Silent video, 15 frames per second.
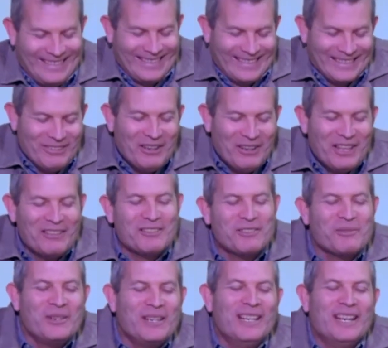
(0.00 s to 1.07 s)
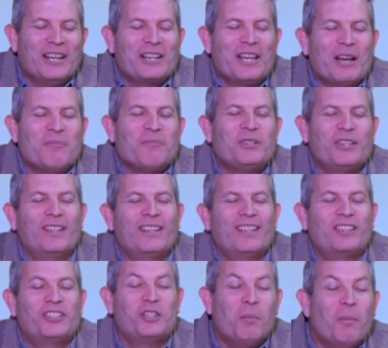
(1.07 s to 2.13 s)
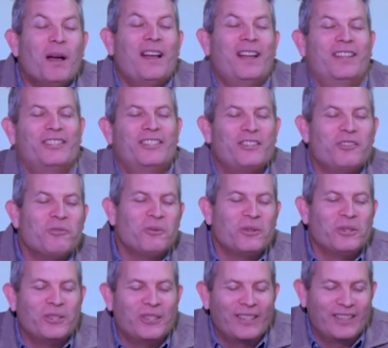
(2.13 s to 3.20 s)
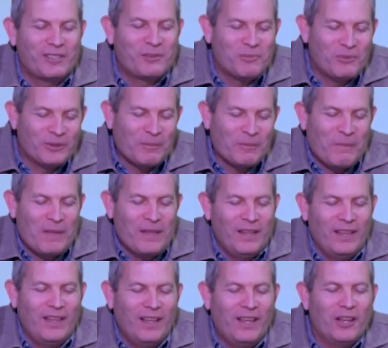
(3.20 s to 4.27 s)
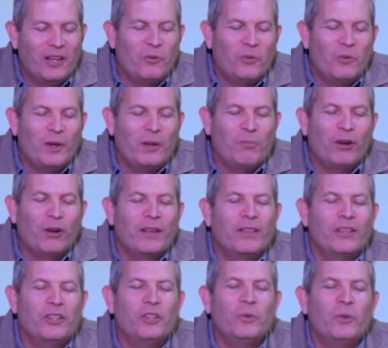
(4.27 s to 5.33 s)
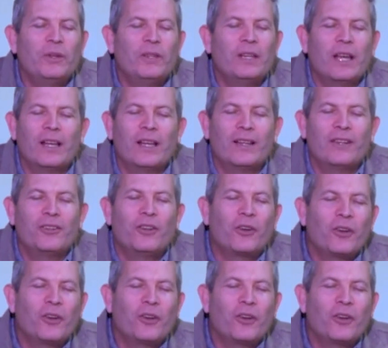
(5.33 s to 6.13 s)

So, Father, as we come to Shema, to your word this morning, We pray that you would not